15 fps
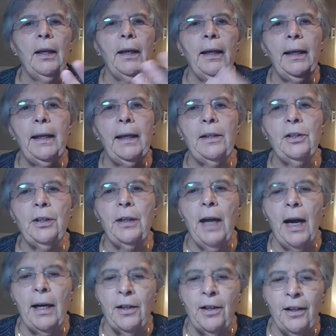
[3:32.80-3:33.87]
It's an
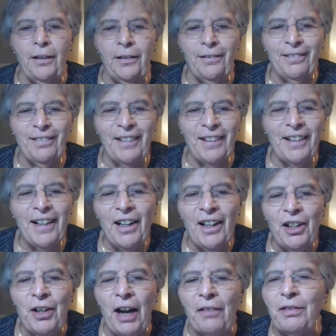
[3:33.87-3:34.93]
honor
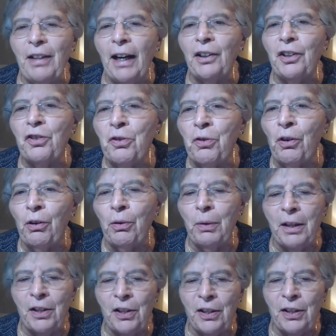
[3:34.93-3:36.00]
to have Dr. Strawa with
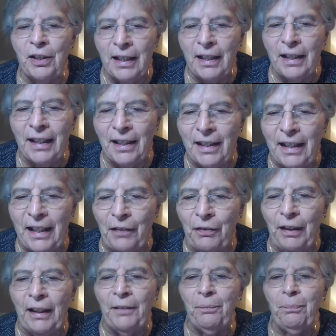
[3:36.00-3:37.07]
us this
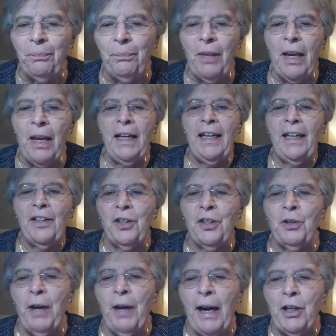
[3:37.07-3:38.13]
evening. He is a
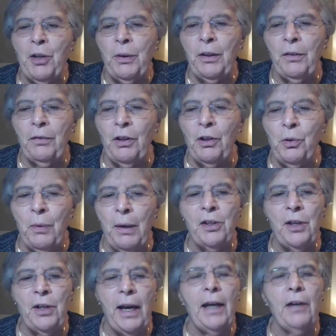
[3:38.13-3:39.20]
graduate of the
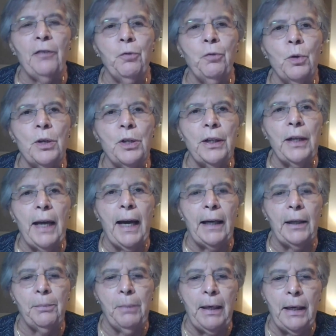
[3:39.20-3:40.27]
U.S. Air Force
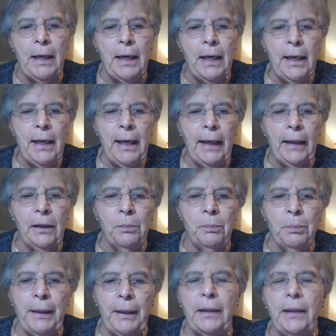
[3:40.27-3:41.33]
Academy and
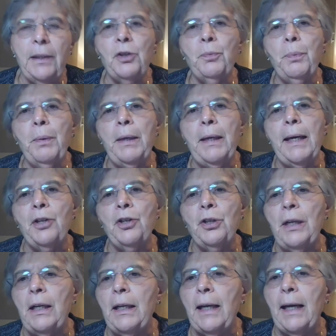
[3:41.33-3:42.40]
completed his
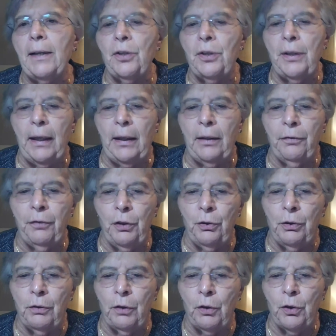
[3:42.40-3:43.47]
Ph.D. at Stanford
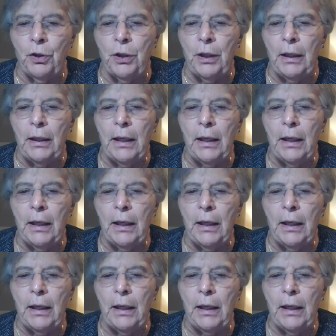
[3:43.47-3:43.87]
University.